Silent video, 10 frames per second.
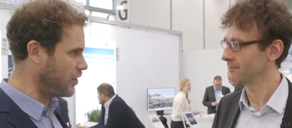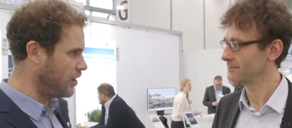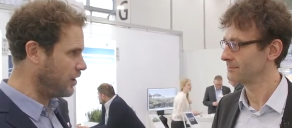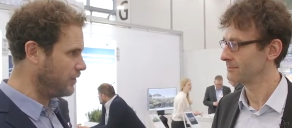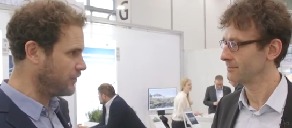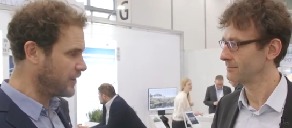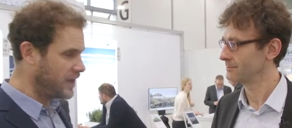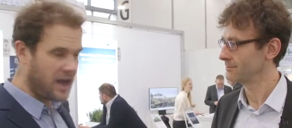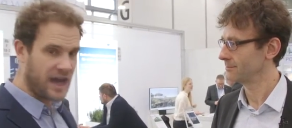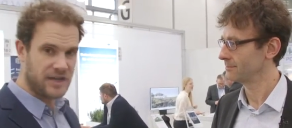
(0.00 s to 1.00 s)
Speaker 1: of
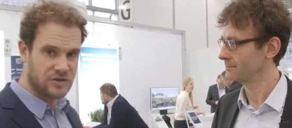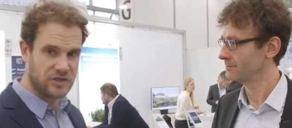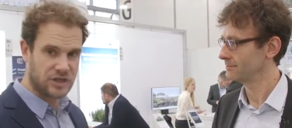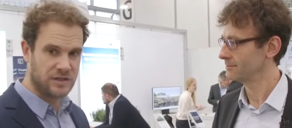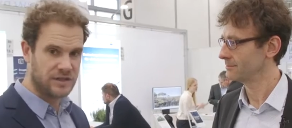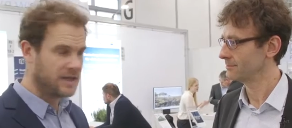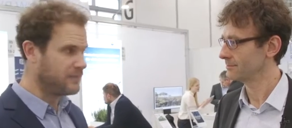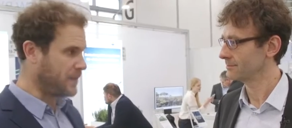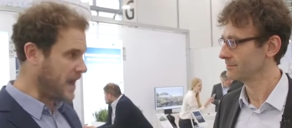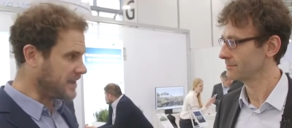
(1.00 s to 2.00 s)
hydrogen
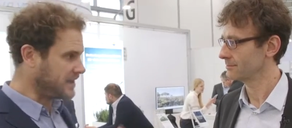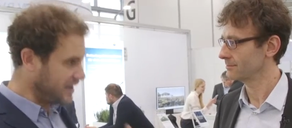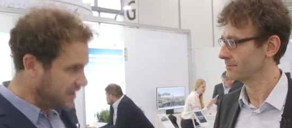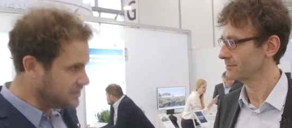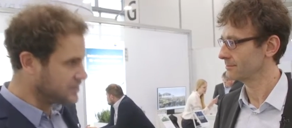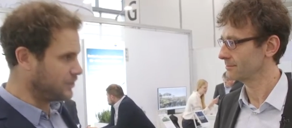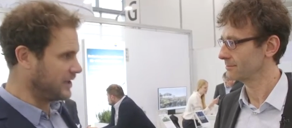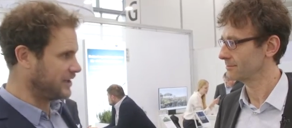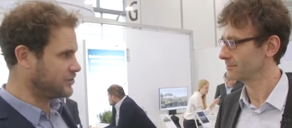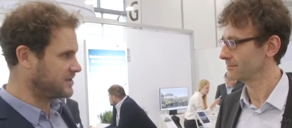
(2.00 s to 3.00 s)
back into
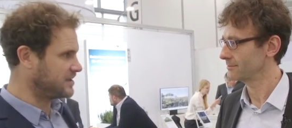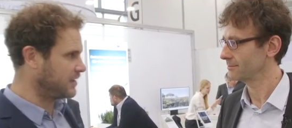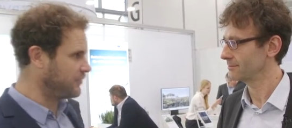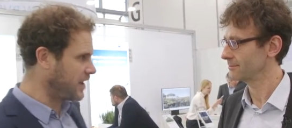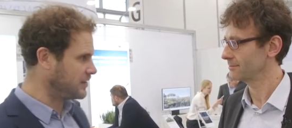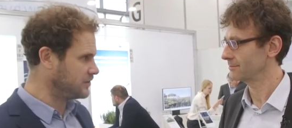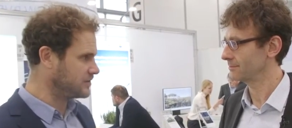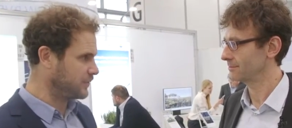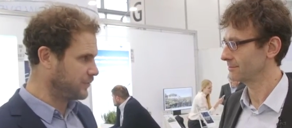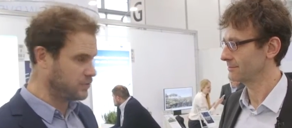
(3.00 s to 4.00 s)
electricity via the
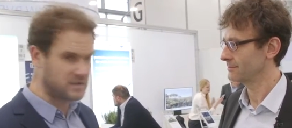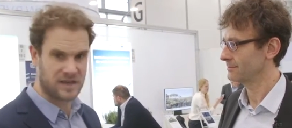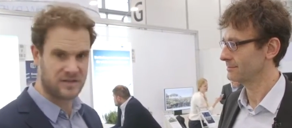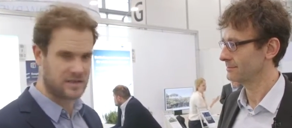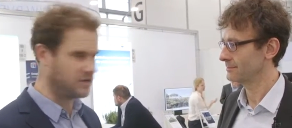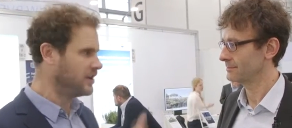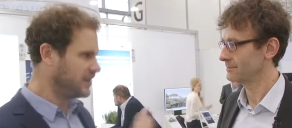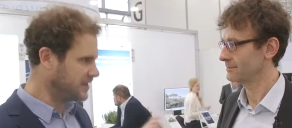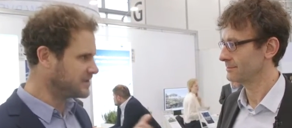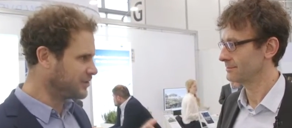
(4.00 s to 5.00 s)
use of fuel cells. So
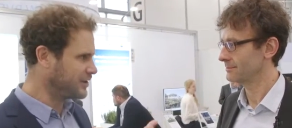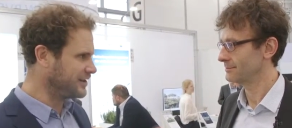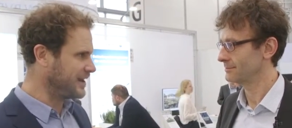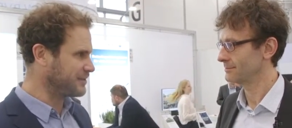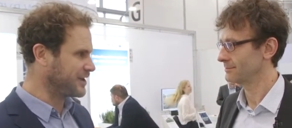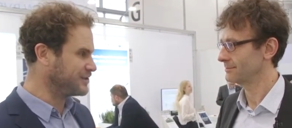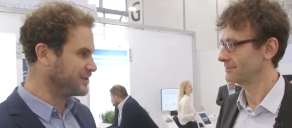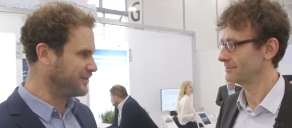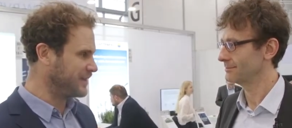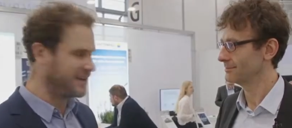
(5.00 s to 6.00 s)
let's look at an
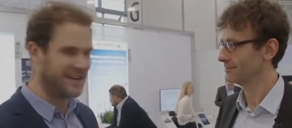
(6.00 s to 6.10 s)
application of that